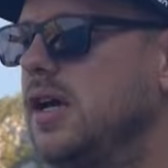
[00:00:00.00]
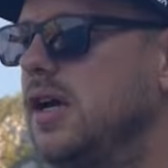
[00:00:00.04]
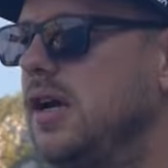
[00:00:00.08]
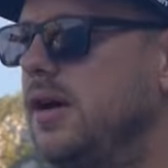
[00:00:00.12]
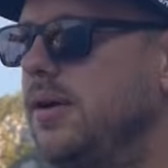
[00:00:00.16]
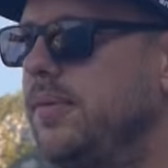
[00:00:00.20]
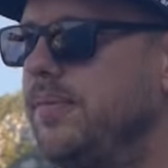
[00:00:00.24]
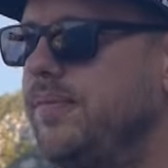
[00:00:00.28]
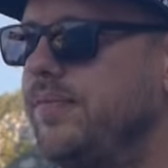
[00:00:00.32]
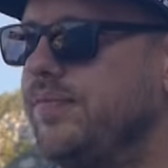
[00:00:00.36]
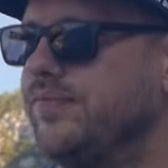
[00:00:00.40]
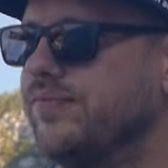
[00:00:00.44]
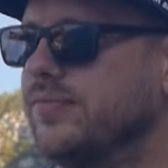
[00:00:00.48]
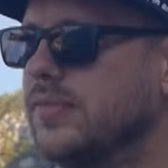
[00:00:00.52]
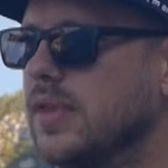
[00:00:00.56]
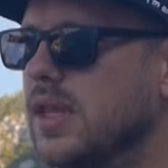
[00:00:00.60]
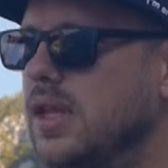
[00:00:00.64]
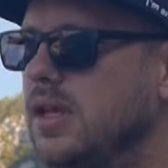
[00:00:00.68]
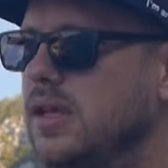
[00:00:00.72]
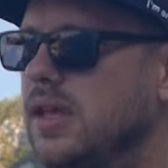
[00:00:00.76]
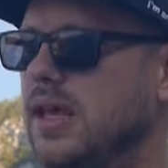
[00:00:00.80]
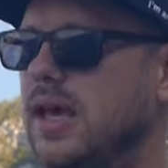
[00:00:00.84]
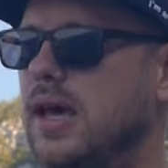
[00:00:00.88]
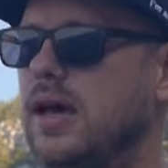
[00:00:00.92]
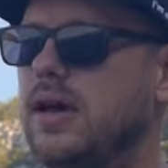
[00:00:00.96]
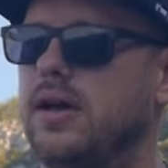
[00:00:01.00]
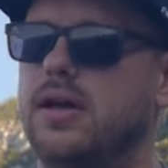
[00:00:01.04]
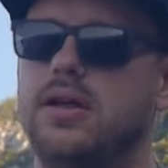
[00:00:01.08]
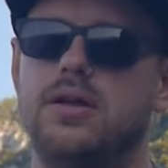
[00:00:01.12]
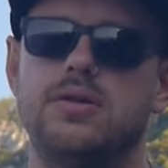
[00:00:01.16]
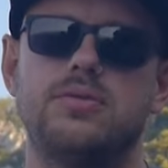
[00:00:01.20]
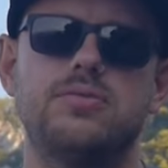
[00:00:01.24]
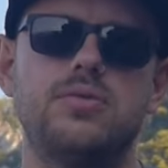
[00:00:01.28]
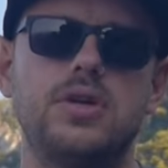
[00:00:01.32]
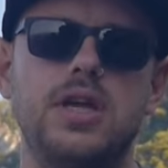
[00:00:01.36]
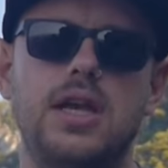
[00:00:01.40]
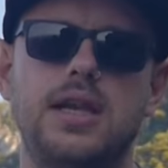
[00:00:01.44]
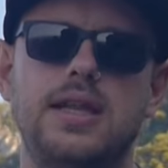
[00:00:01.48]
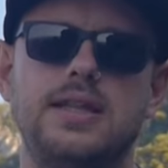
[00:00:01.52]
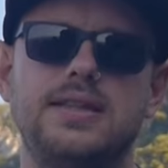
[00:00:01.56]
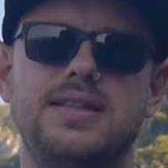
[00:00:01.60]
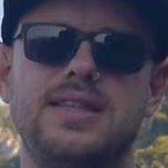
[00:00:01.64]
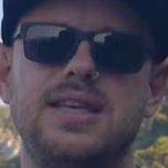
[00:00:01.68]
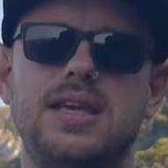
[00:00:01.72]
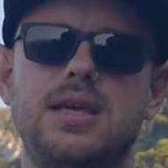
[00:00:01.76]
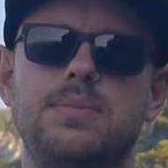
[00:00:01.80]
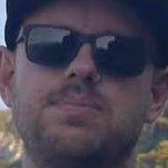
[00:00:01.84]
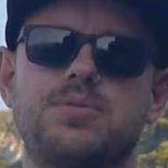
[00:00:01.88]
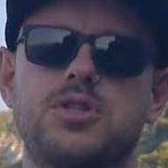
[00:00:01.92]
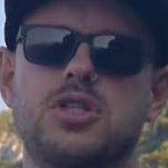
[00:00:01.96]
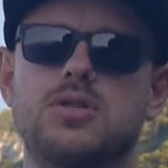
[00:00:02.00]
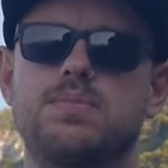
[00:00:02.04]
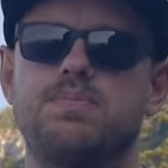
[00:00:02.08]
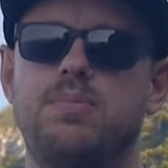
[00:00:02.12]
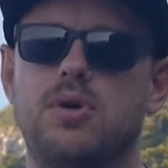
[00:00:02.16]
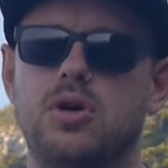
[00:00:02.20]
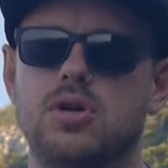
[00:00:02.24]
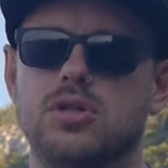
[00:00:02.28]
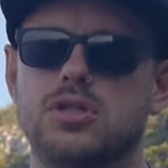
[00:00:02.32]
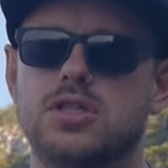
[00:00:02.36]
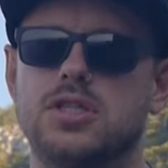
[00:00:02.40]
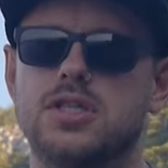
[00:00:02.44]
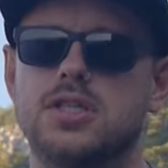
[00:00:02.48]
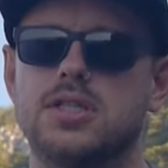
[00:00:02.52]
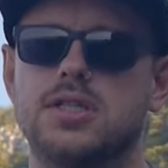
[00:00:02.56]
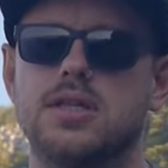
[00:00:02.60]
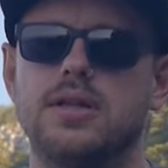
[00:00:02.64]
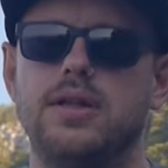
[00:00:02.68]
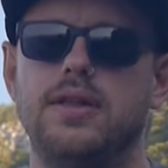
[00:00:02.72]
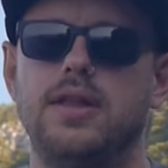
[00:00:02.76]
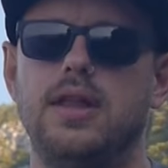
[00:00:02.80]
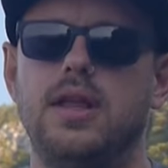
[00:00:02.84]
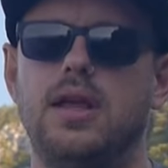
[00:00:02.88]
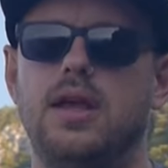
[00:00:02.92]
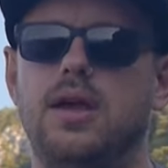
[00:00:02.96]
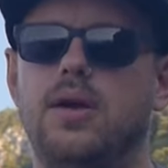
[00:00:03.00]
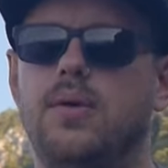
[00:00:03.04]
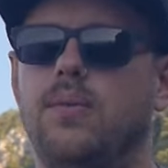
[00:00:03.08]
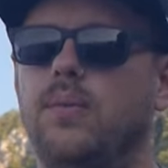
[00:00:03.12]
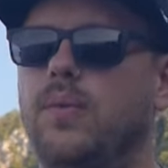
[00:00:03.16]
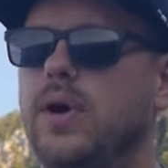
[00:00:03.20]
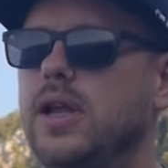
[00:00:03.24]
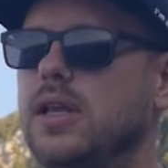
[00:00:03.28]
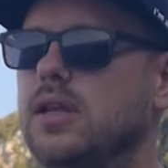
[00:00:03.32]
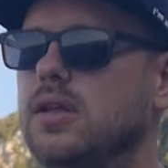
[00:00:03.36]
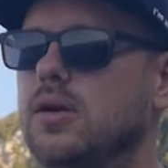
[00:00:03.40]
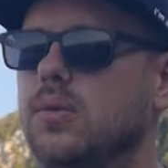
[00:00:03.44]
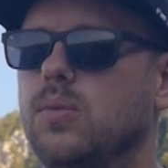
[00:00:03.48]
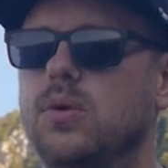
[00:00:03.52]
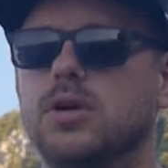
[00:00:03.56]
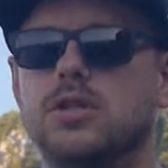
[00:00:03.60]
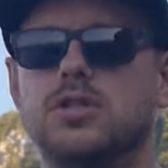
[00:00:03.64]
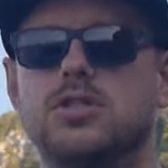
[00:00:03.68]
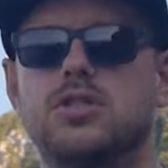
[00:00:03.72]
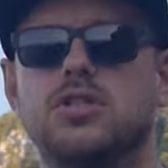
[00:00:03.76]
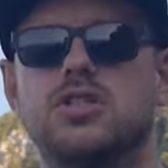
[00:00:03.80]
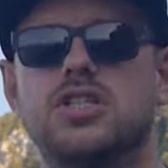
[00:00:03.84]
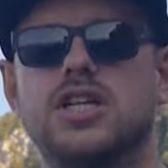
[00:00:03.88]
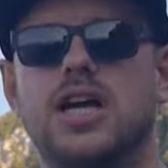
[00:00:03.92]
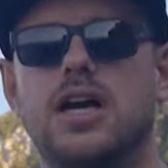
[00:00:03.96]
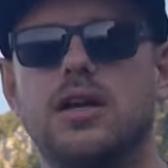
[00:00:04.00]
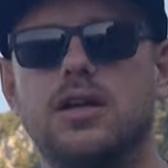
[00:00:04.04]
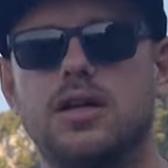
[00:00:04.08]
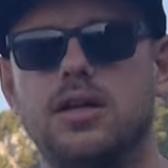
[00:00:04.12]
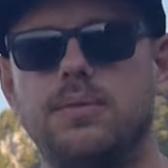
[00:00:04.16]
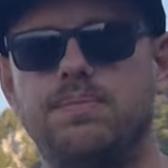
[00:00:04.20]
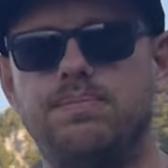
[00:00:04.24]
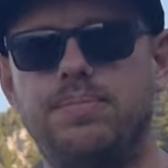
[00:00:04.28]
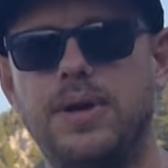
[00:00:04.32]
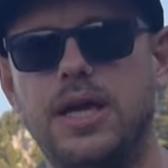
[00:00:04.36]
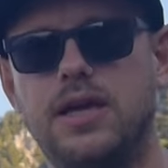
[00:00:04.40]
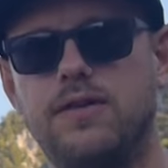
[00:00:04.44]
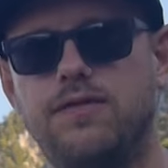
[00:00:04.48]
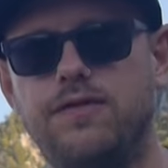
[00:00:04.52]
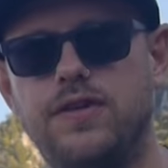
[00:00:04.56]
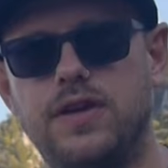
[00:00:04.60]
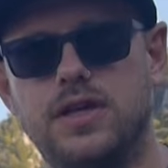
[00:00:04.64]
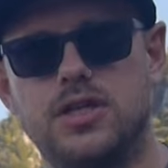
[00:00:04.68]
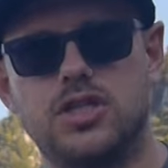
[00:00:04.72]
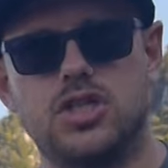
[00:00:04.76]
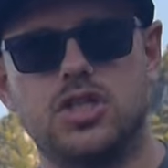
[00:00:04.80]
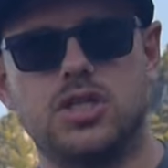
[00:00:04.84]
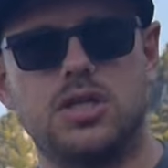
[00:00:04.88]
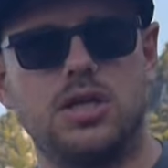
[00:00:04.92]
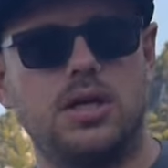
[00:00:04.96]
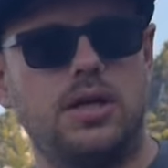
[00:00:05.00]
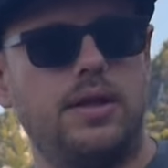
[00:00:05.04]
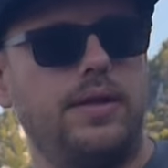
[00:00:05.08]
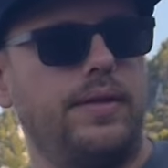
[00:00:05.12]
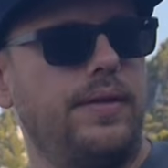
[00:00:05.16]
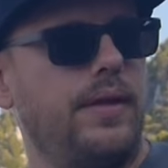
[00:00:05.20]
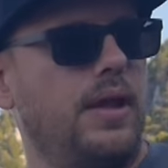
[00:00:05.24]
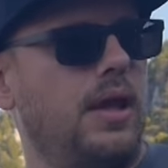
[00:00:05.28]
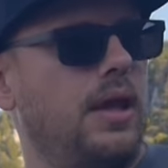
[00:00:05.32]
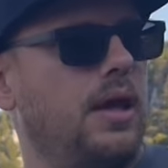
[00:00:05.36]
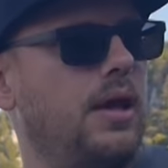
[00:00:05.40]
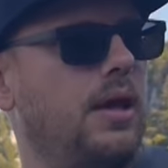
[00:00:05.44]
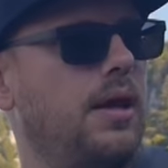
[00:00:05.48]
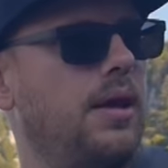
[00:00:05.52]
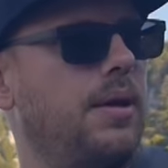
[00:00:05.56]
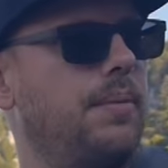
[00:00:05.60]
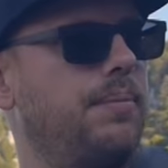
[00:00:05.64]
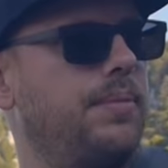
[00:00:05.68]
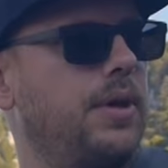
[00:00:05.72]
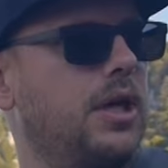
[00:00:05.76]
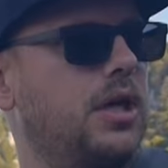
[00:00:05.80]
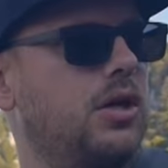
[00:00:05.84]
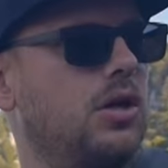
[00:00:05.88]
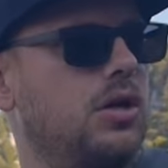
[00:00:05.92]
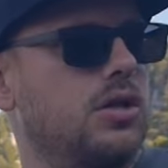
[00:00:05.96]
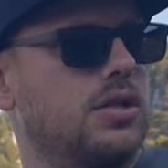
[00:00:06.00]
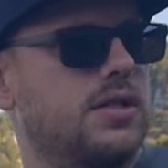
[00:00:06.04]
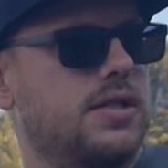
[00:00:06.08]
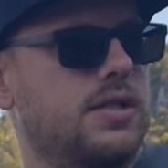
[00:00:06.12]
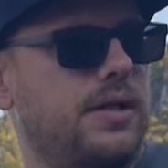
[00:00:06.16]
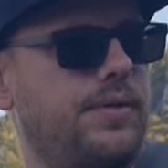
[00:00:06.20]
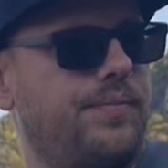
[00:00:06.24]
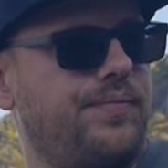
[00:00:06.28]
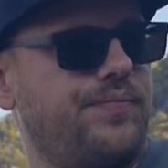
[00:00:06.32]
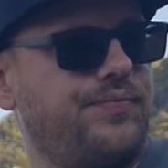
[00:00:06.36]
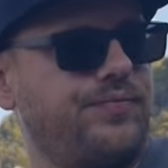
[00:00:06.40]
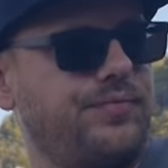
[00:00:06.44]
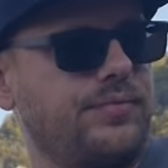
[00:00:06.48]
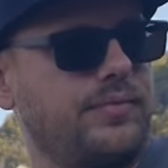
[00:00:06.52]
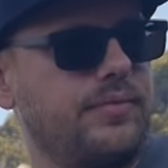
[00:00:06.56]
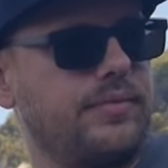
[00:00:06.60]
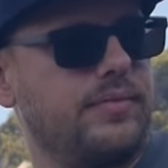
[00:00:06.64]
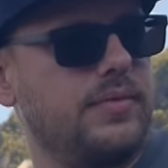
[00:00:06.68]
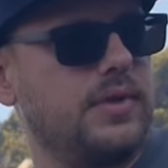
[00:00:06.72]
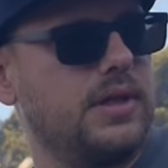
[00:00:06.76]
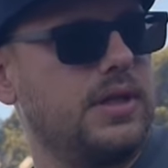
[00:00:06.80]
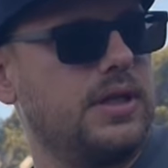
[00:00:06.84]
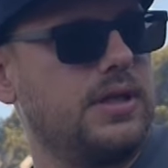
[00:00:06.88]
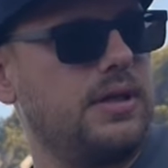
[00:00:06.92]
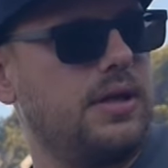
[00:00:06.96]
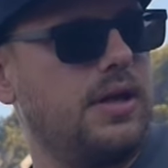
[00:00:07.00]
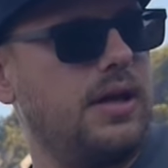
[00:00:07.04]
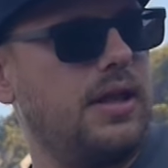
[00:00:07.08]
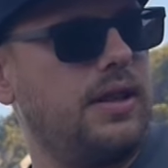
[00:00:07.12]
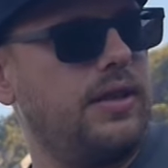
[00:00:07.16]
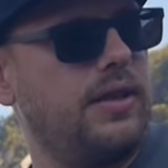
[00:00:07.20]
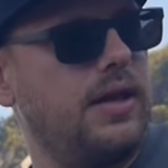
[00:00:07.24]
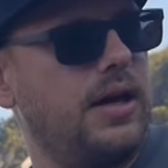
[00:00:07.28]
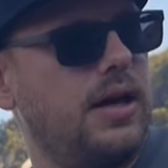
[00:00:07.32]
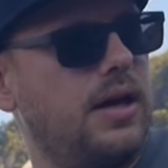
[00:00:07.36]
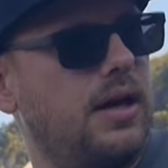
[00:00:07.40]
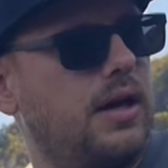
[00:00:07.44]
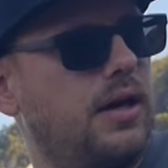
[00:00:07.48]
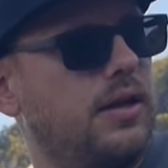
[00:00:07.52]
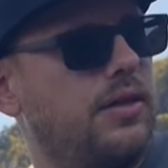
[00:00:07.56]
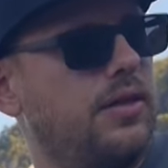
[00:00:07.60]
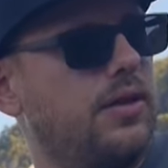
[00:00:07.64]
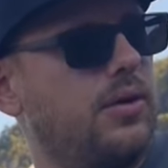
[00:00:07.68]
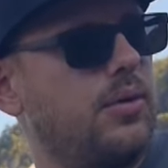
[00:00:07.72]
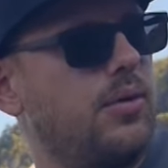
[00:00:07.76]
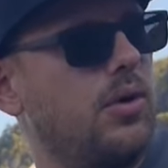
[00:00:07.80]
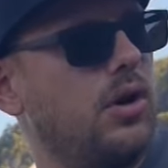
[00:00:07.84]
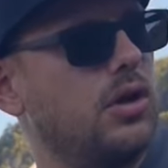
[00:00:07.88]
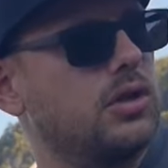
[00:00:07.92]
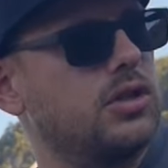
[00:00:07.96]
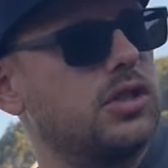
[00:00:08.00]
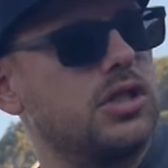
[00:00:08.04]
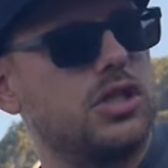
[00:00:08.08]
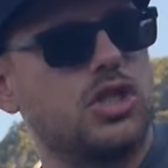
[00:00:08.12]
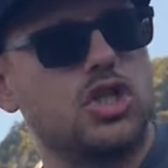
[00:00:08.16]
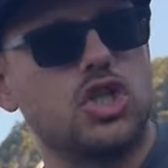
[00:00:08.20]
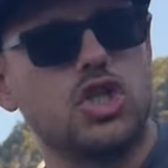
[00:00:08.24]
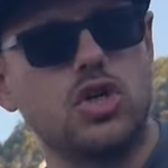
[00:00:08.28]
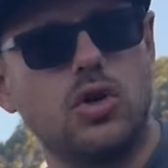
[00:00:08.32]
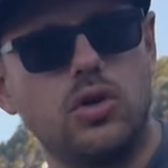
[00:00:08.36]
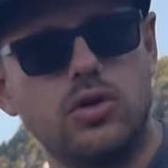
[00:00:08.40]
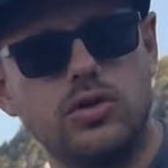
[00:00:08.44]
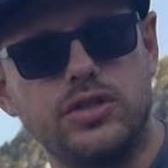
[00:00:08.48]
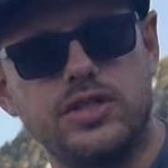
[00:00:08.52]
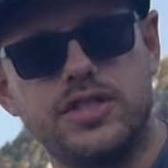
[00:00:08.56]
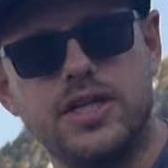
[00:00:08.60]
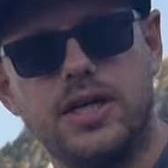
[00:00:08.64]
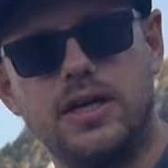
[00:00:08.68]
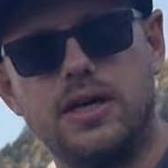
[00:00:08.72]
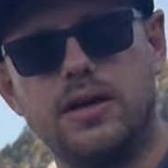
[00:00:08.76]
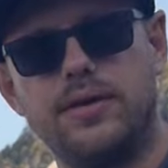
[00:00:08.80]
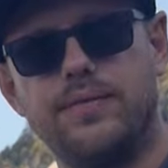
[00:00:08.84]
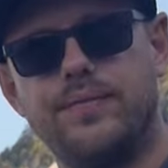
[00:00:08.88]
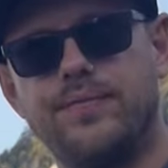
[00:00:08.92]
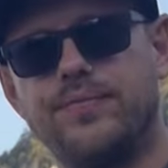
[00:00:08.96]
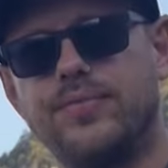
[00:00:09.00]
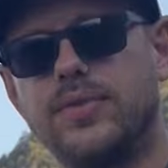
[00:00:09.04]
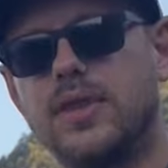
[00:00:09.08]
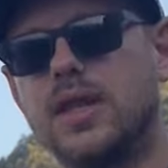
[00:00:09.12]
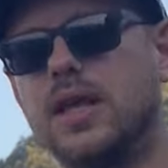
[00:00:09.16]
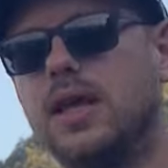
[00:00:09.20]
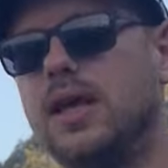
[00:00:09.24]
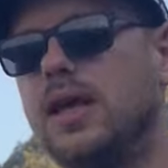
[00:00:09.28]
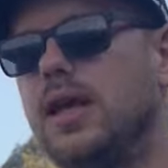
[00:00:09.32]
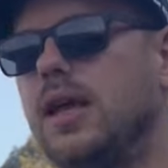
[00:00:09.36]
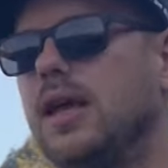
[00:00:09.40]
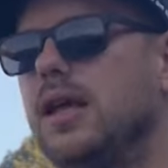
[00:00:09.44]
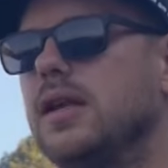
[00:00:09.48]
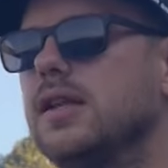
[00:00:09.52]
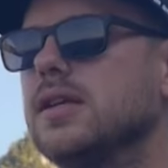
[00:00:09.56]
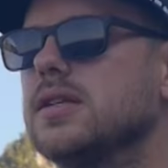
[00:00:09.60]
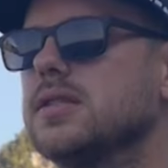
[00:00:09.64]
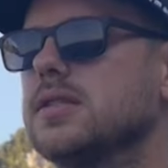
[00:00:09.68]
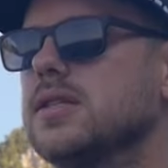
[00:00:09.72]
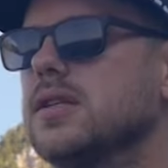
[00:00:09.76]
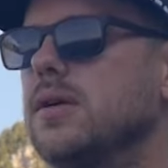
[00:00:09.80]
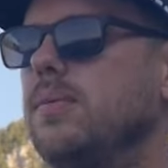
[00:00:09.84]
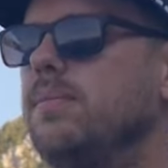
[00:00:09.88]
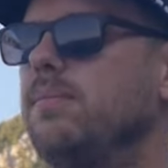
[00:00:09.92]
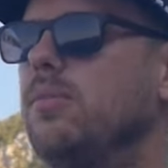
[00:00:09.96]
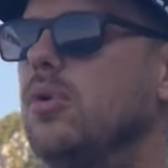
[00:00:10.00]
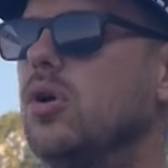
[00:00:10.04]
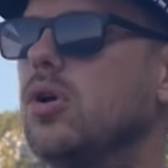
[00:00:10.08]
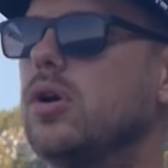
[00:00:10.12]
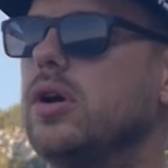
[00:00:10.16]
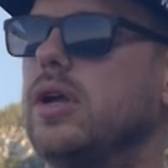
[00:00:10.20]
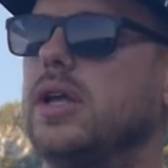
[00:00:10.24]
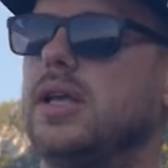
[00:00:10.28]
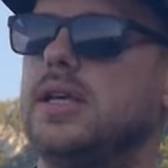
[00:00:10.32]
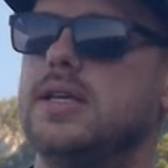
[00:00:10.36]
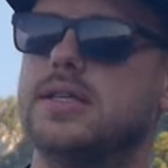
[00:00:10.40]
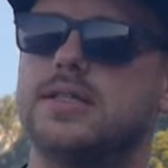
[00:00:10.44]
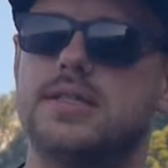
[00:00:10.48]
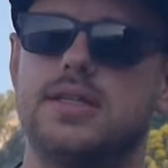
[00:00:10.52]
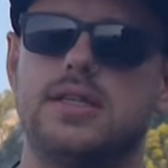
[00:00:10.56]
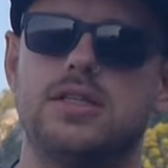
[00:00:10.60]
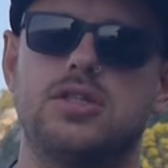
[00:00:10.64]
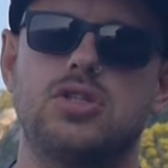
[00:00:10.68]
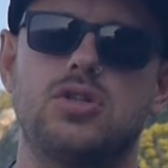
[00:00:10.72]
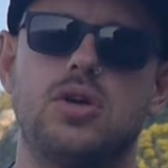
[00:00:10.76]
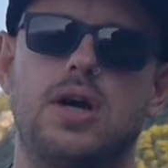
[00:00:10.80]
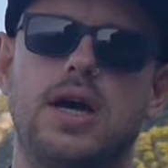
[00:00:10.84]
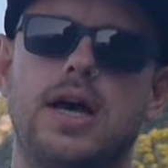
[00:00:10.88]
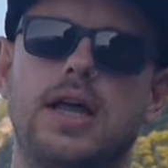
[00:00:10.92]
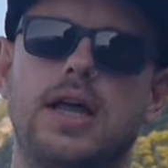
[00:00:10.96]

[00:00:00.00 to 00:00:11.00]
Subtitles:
really deep spots when you want to target big fish. Because the rod is shorter, it is more easy to